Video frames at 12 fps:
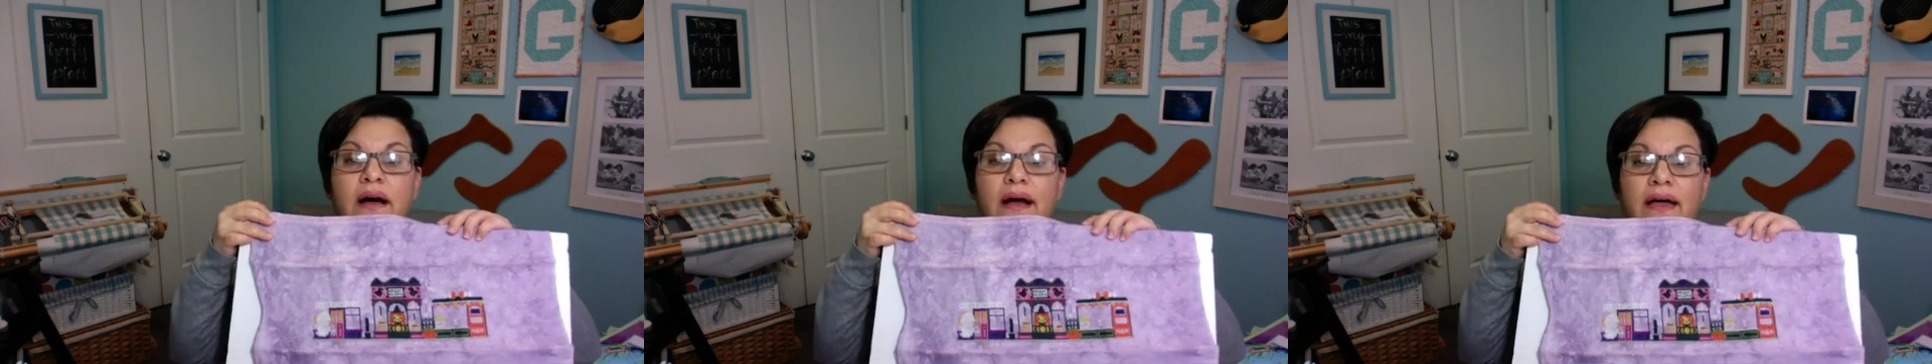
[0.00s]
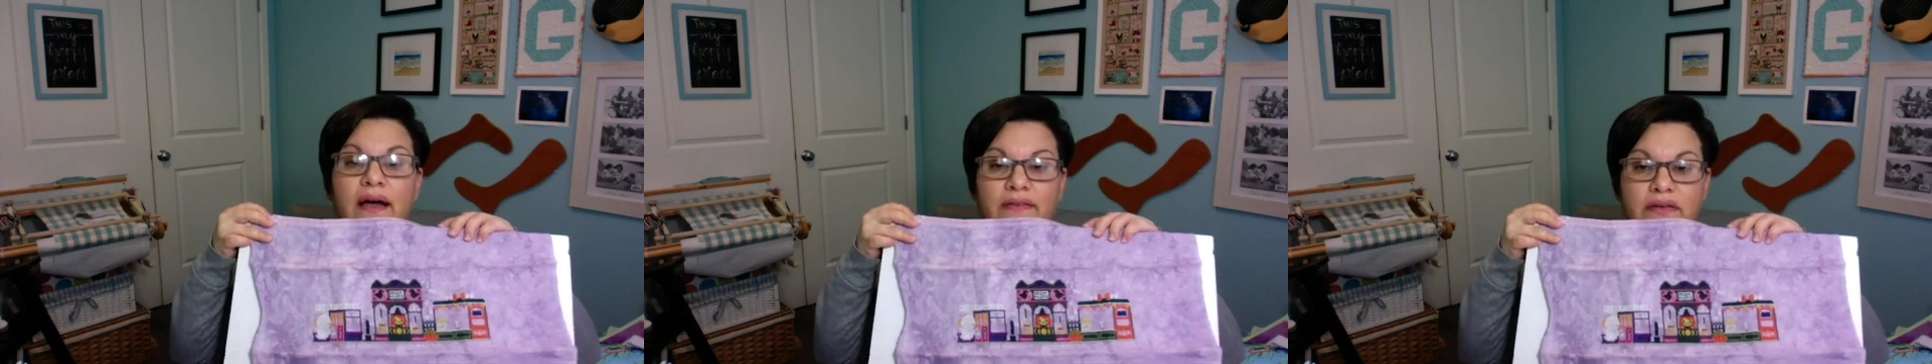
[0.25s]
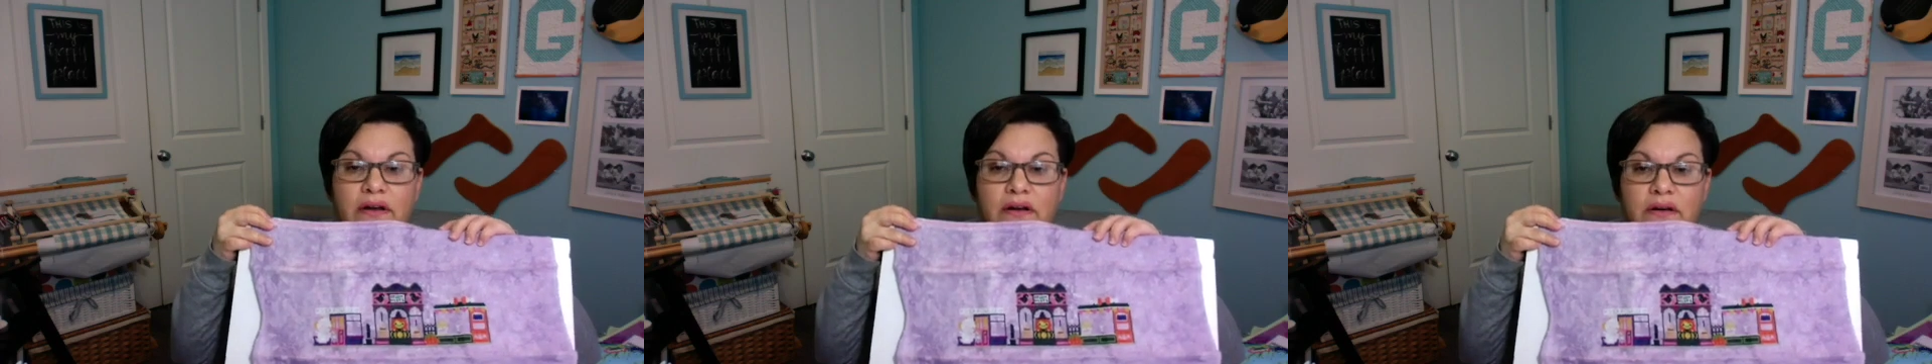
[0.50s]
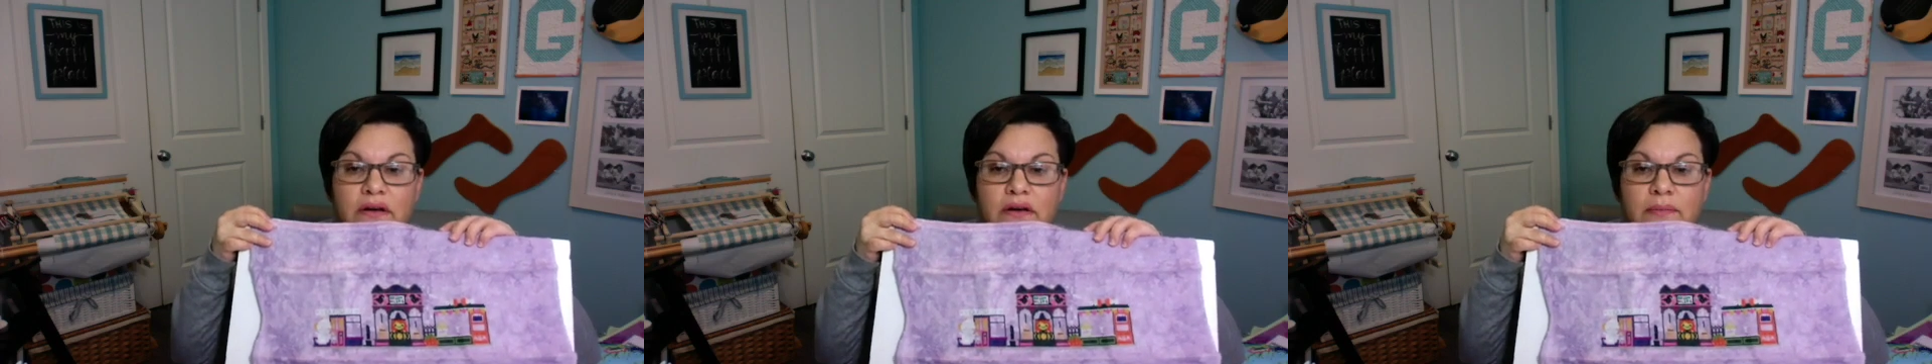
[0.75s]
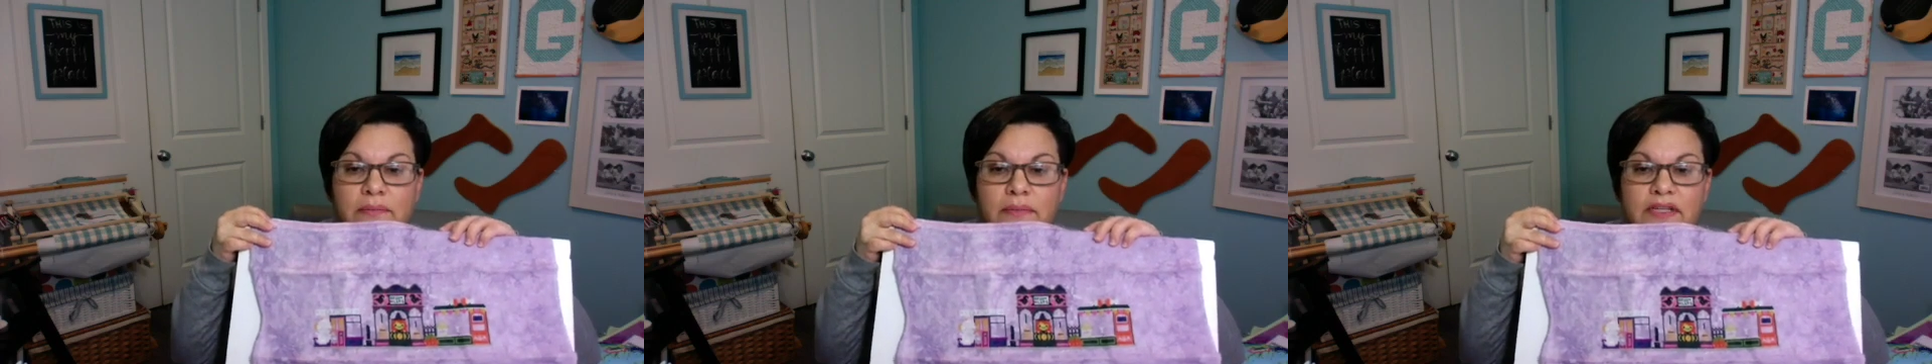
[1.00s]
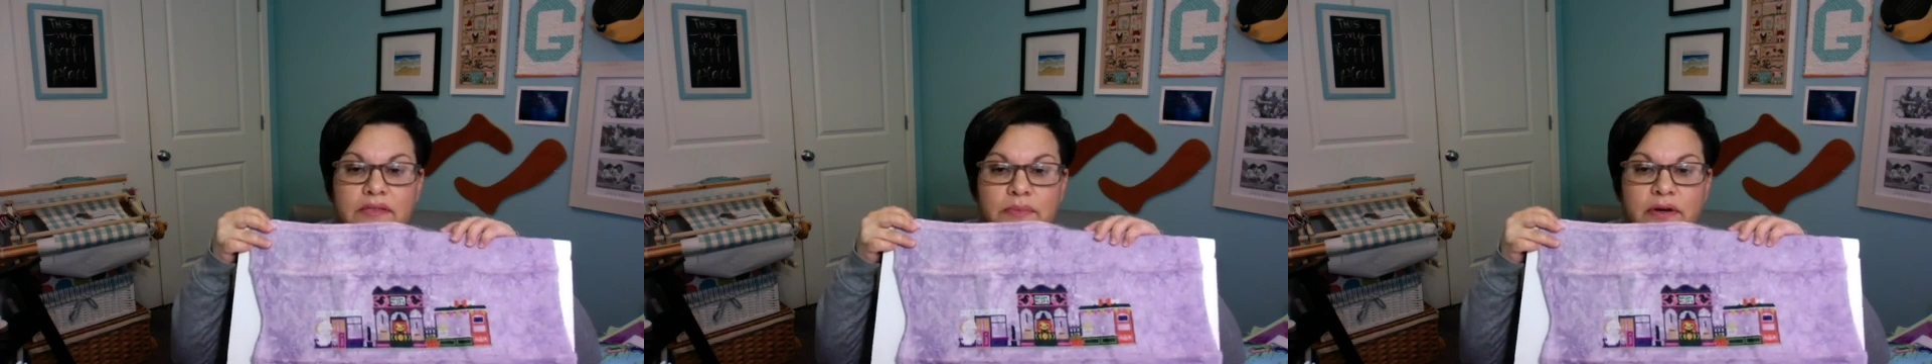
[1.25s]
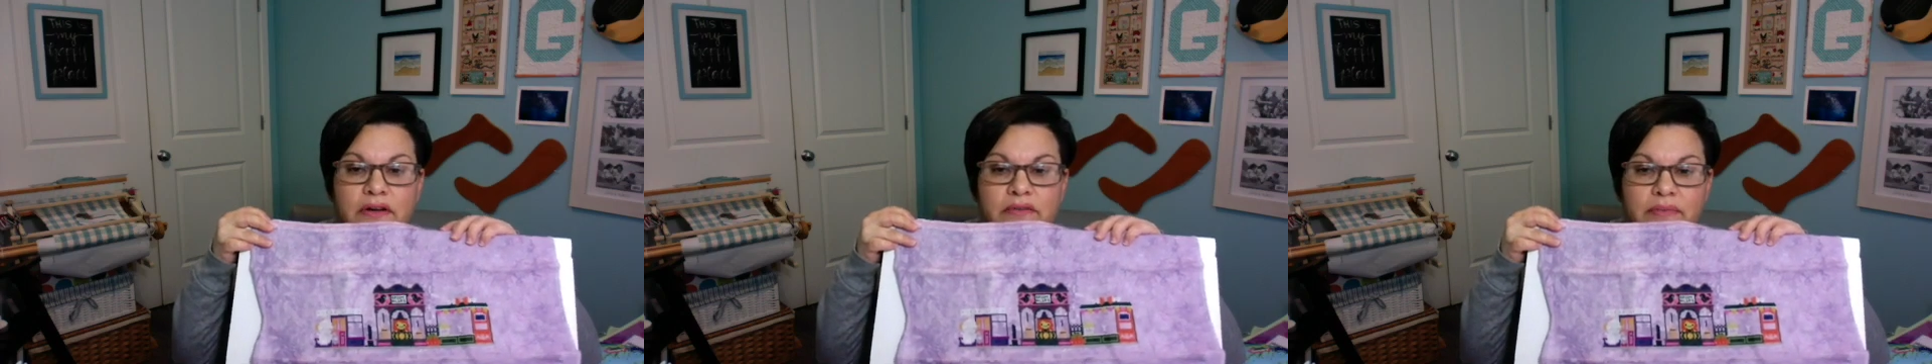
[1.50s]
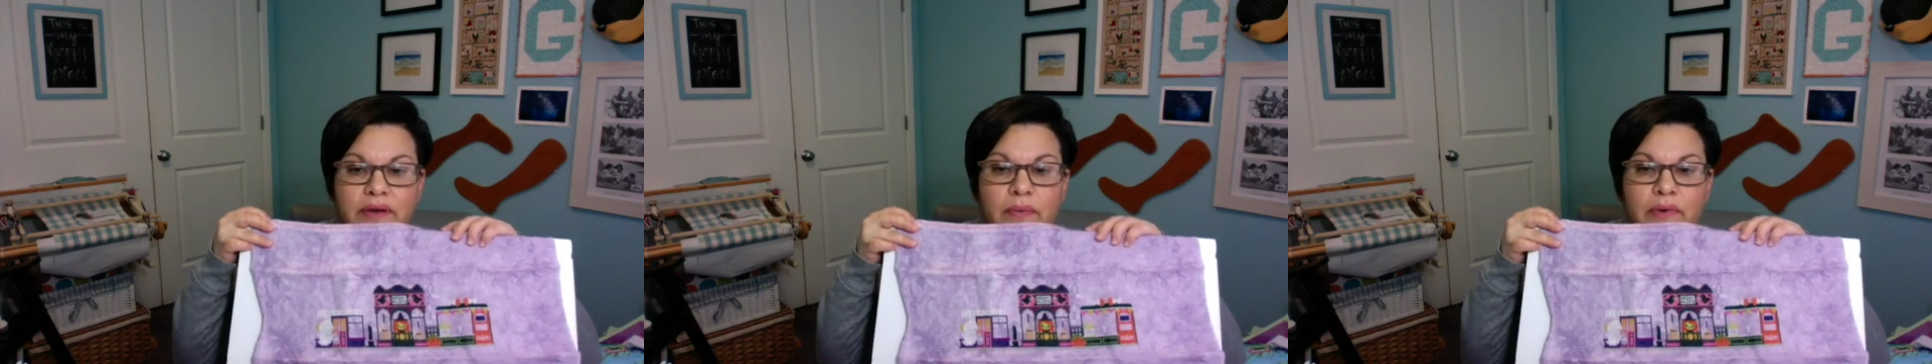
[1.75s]
I have it as part of
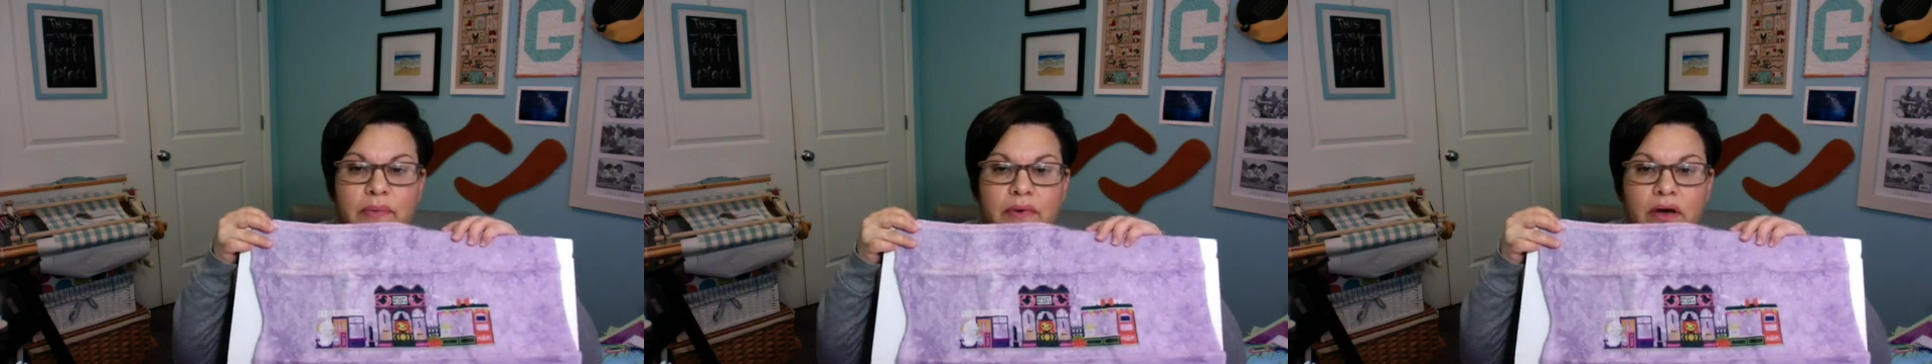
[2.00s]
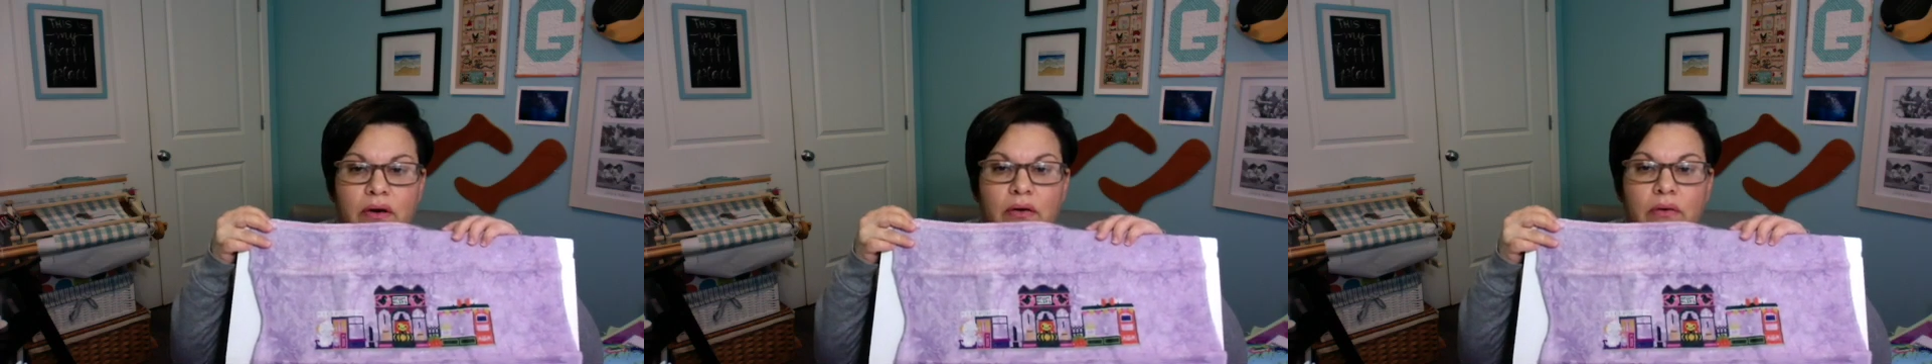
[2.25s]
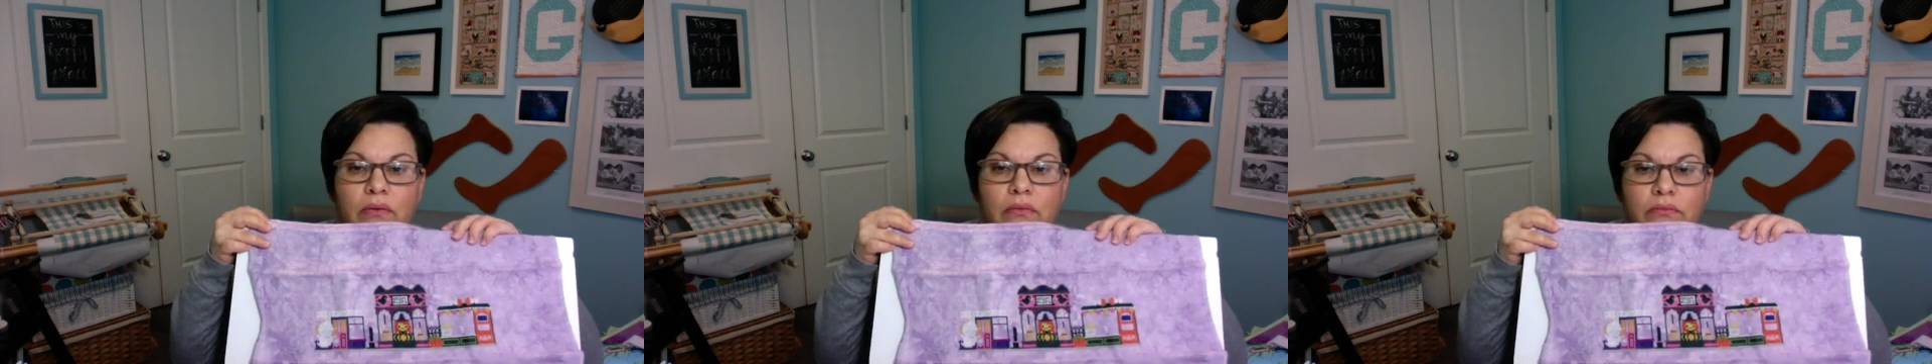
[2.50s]
my WIPGO